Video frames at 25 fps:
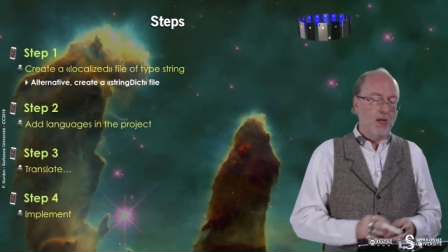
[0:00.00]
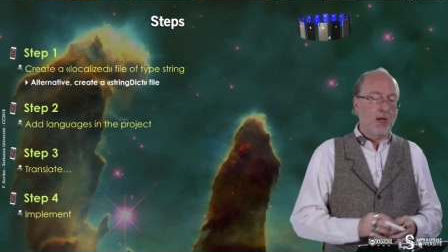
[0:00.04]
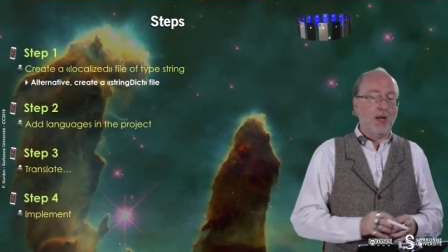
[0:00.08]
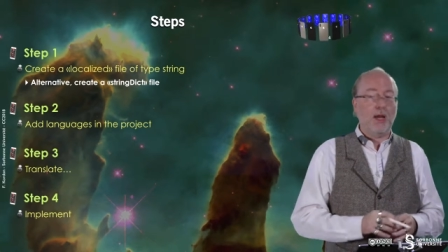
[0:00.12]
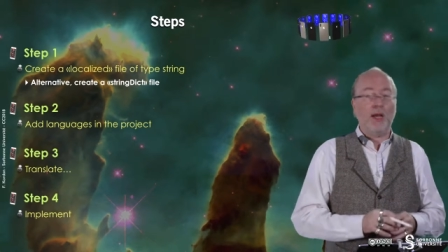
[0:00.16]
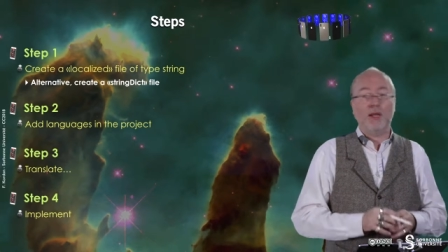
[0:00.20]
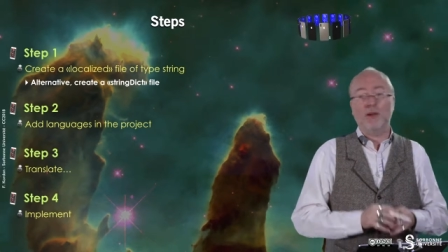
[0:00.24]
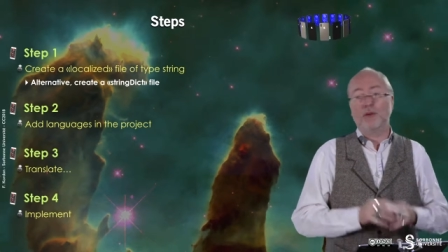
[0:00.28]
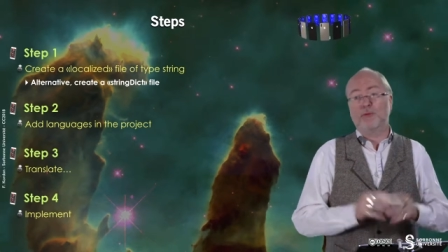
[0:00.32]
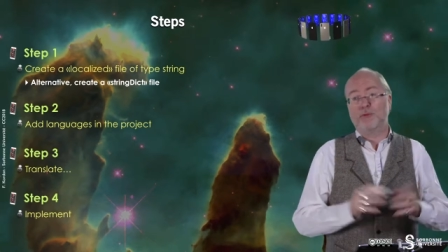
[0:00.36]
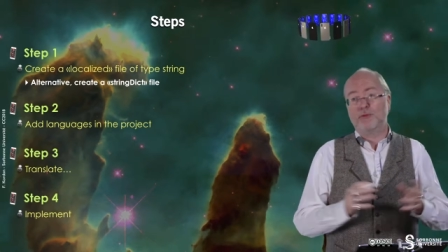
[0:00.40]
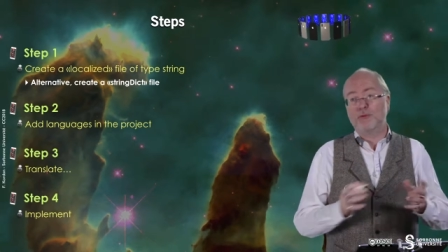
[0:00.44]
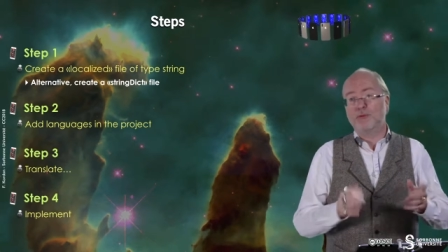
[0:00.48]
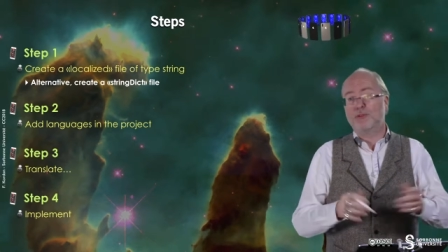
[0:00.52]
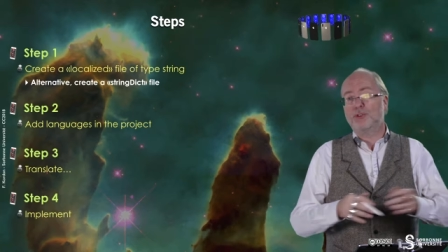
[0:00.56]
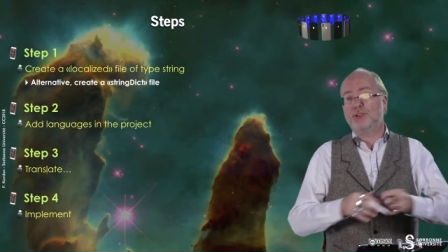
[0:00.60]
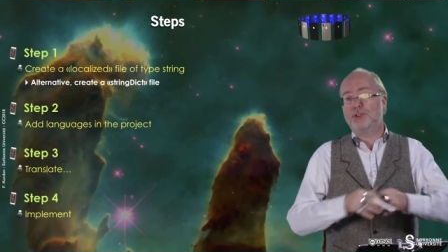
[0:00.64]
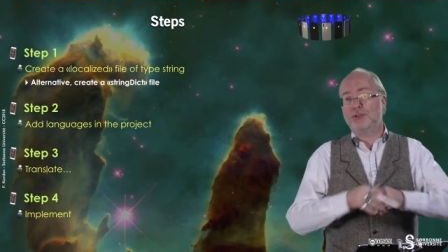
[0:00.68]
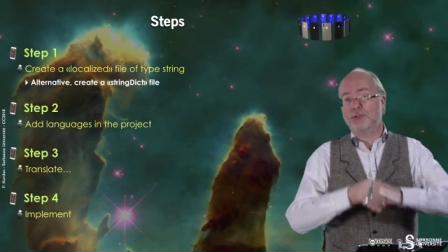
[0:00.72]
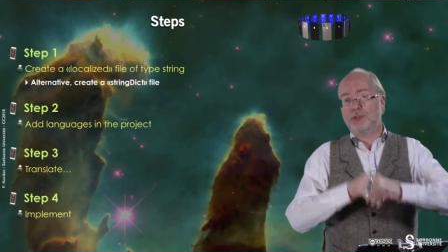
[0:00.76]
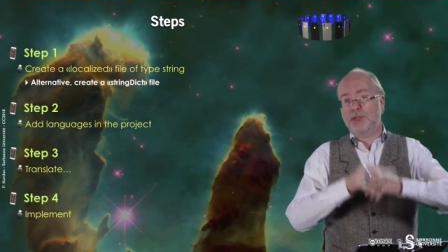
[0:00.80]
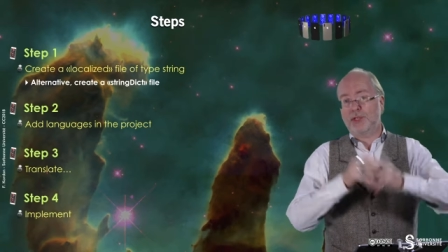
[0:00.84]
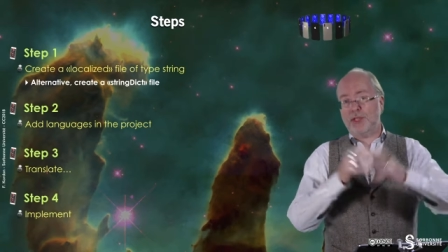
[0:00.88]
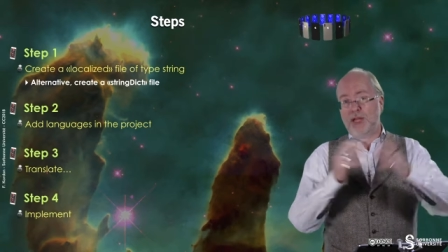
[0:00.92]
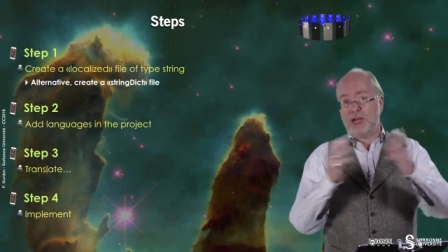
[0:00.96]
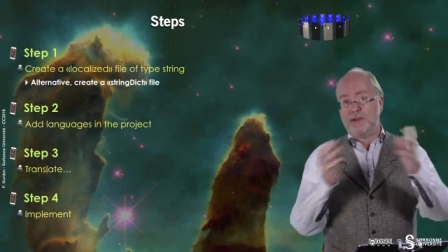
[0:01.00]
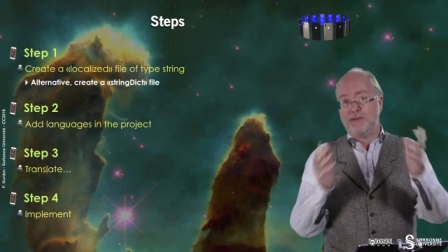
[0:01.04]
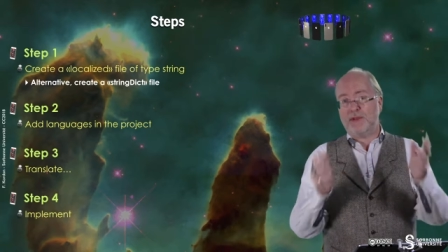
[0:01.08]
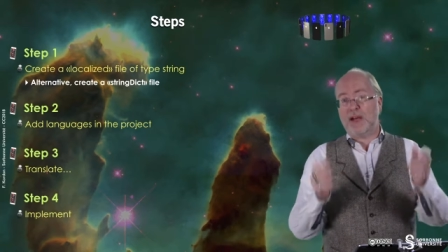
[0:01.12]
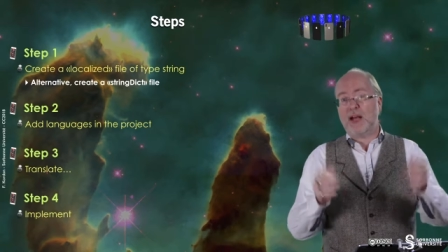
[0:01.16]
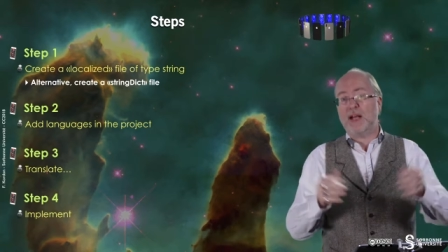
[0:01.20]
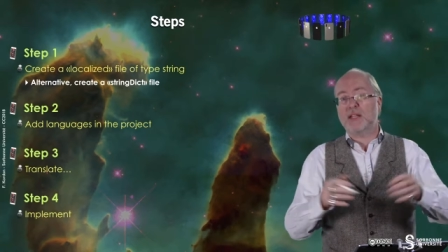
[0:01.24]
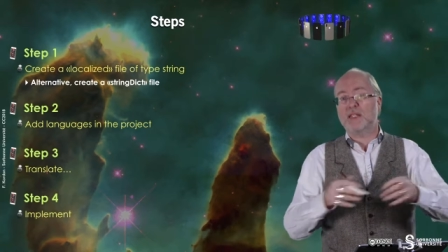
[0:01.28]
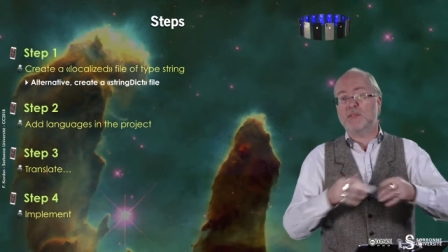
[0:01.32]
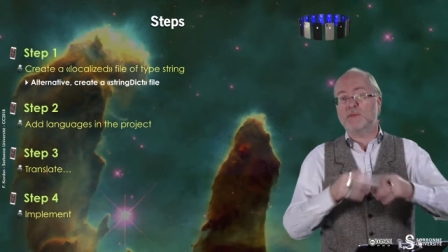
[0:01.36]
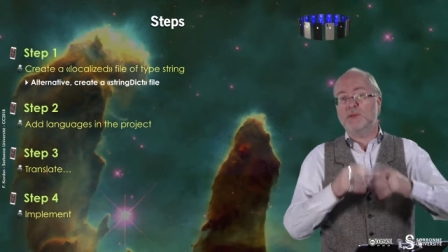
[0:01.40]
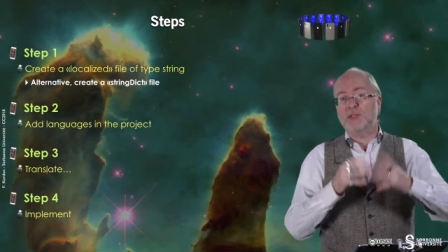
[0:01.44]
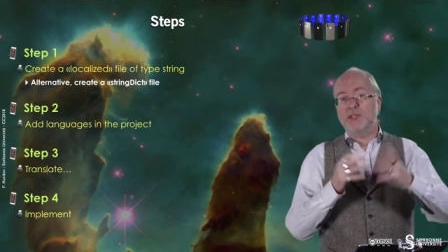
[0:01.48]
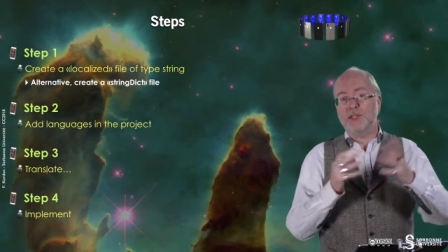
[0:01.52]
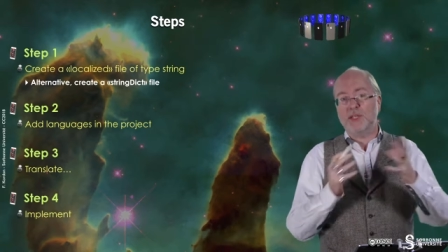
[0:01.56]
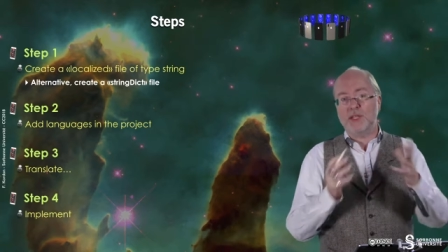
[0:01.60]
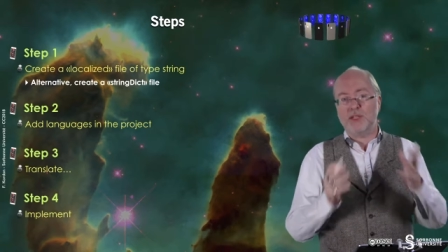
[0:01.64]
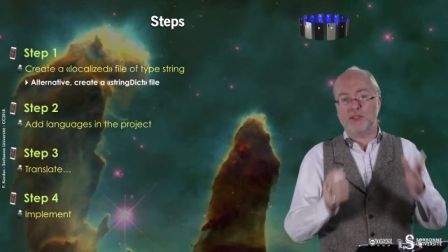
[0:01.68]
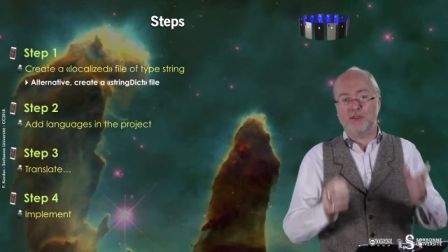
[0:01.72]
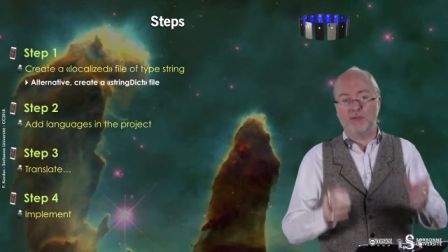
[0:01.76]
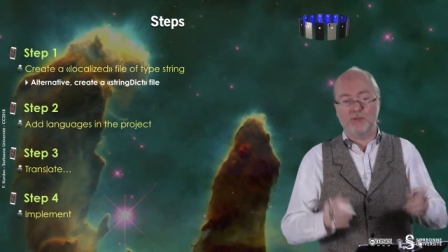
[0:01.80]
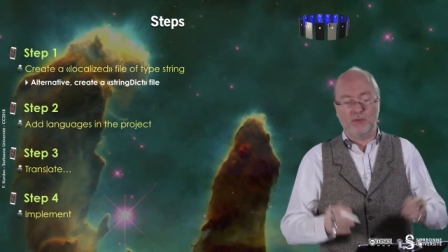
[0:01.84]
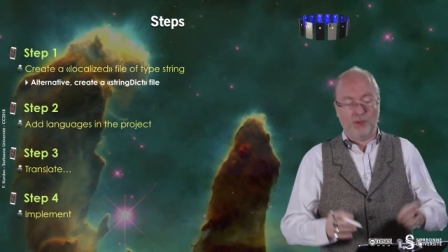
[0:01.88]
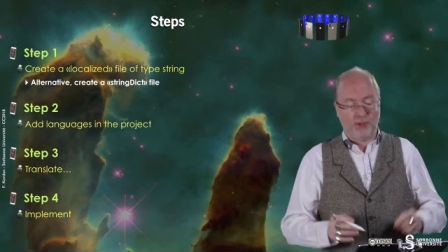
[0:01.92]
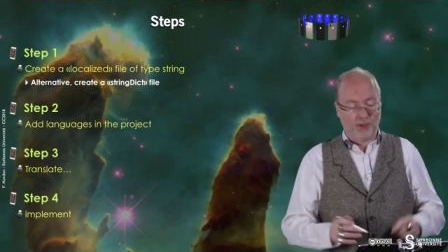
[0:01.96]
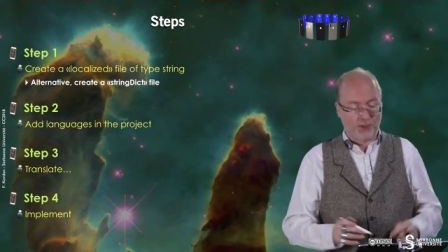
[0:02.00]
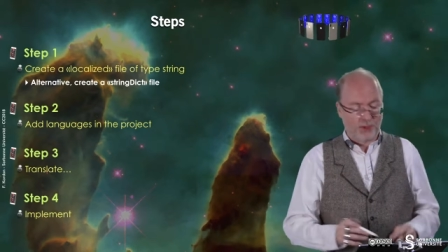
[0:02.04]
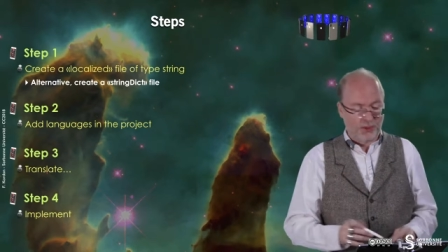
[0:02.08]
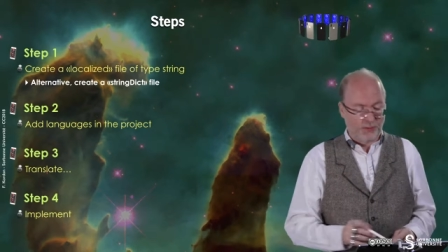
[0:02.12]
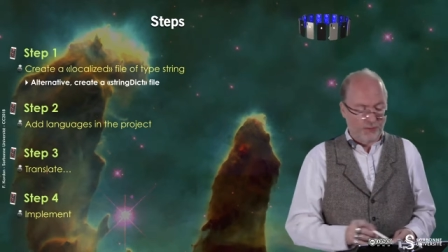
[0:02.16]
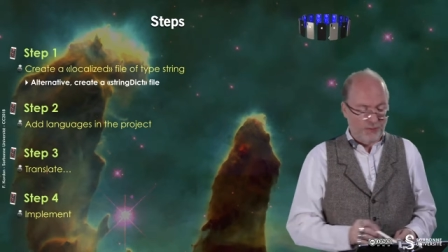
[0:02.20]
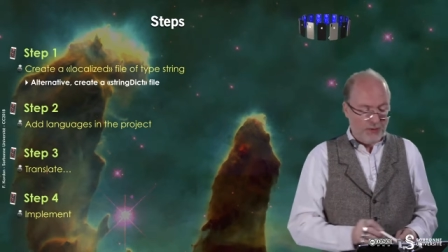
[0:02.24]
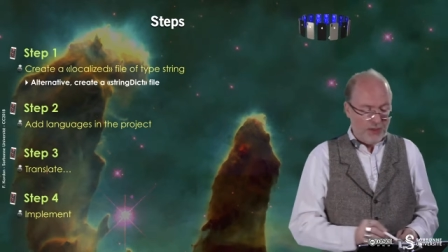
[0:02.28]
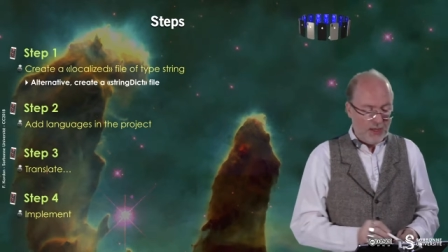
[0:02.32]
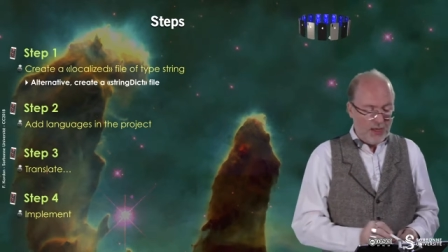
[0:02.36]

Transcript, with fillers: And of course you can have as many as you want.